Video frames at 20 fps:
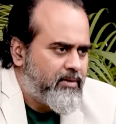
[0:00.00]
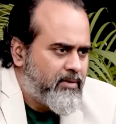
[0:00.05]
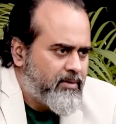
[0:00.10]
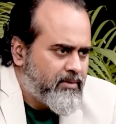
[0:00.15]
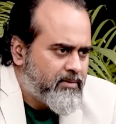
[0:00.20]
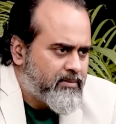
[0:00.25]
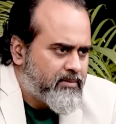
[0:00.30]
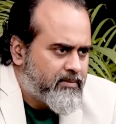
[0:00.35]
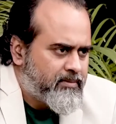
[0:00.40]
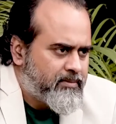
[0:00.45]

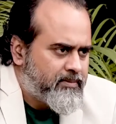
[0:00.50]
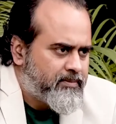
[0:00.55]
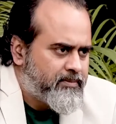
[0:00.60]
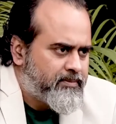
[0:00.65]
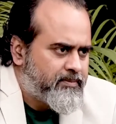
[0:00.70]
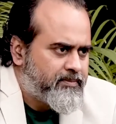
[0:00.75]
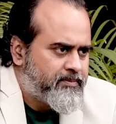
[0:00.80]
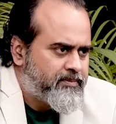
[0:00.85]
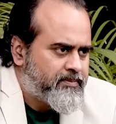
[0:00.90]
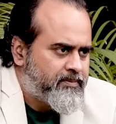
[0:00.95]
No?
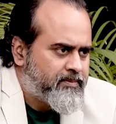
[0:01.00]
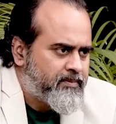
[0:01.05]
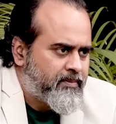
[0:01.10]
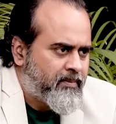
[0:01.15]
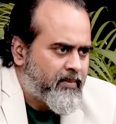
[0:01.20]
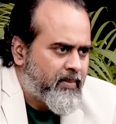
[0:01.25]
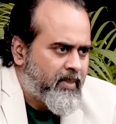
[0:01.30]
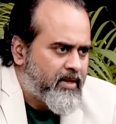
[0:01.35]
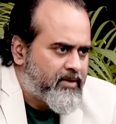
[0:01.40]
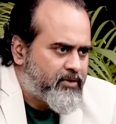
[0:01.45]

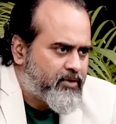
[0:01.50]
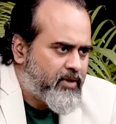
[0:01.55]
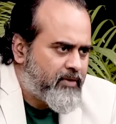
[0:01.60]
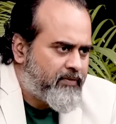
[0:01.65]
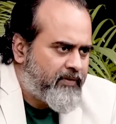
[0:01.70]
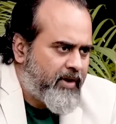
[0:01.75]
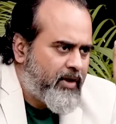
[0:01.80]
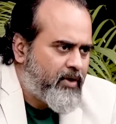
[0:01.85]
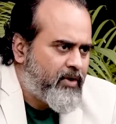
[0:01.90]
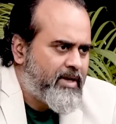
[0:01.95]
So
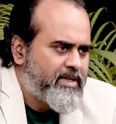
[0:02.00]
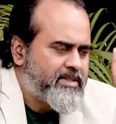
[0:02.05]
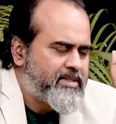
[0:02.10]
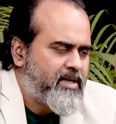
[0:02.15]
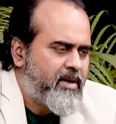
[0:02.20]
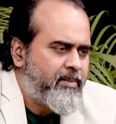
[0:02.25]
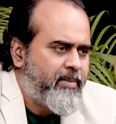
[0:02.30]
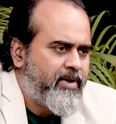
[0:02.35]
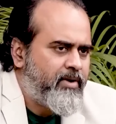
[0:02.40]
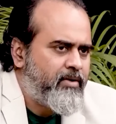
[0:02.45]
the fellow
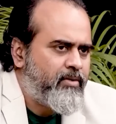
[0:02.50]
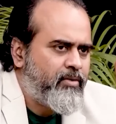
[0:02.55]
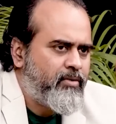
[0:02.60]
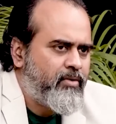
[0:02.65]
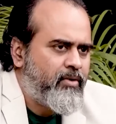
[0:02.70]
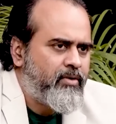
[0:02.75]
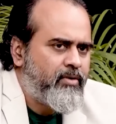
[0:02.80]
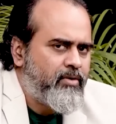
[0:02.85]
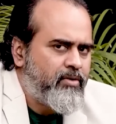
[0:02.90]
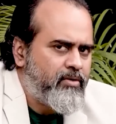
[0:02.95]
has come and you
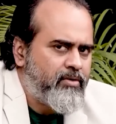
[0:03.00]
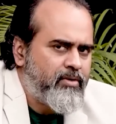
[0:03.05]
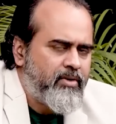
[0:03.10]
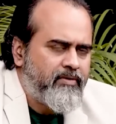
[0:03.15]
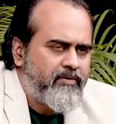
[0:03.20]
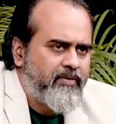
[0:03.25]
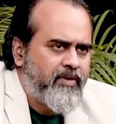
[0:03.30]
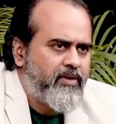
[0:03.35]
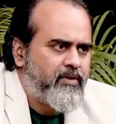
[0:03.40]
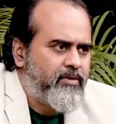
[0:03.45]
do not know
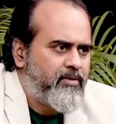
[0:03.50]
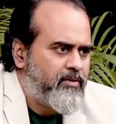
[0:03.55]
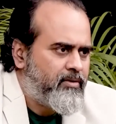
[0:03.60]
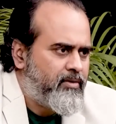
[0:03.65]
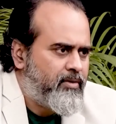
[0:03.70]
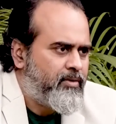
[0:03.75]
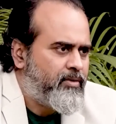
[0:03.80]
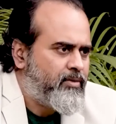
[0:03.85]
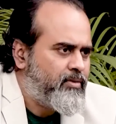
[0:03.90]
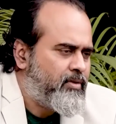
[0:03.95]
the
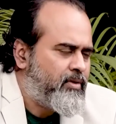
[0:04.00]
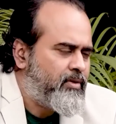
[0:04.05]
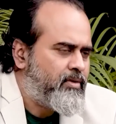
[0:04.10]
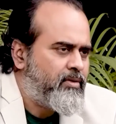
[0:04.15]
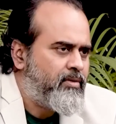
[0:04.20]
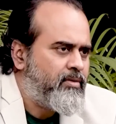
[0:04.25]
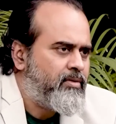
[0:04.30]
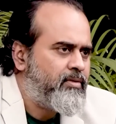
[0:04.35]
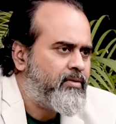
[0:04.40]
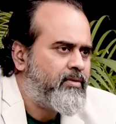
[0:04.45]
fellow. You do
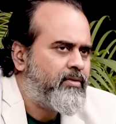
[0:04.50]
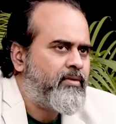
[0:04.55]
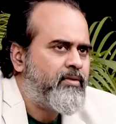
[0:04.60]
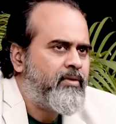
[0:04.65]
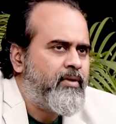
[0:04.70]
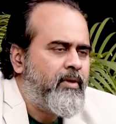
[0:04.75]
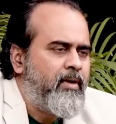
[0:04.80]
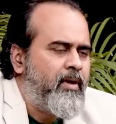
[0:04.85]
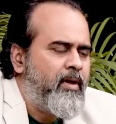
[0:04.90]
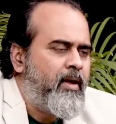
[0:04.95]
not
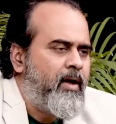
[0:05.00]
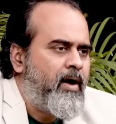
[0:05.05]
know